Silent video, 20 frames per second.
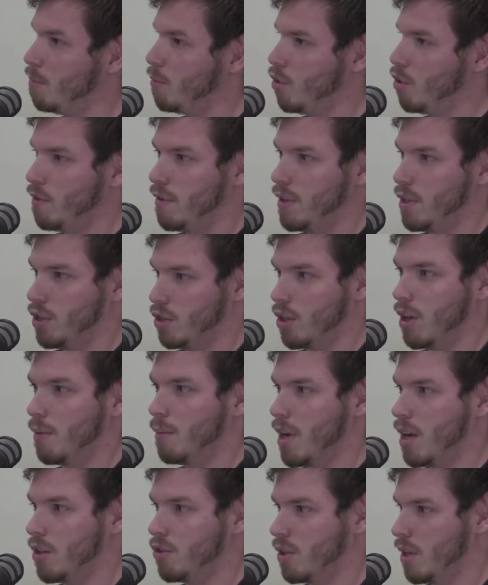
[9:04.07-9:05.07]
the movie so
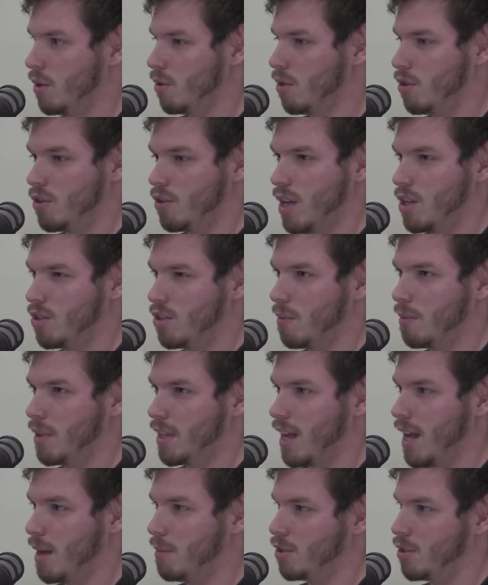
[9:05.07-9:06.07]
much. It will change up
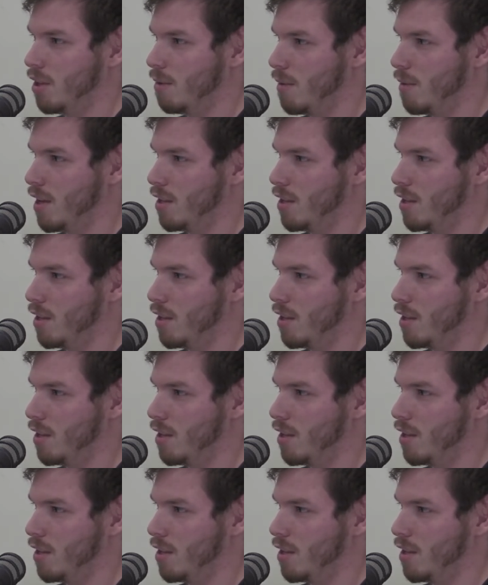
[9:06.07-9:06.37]
the game so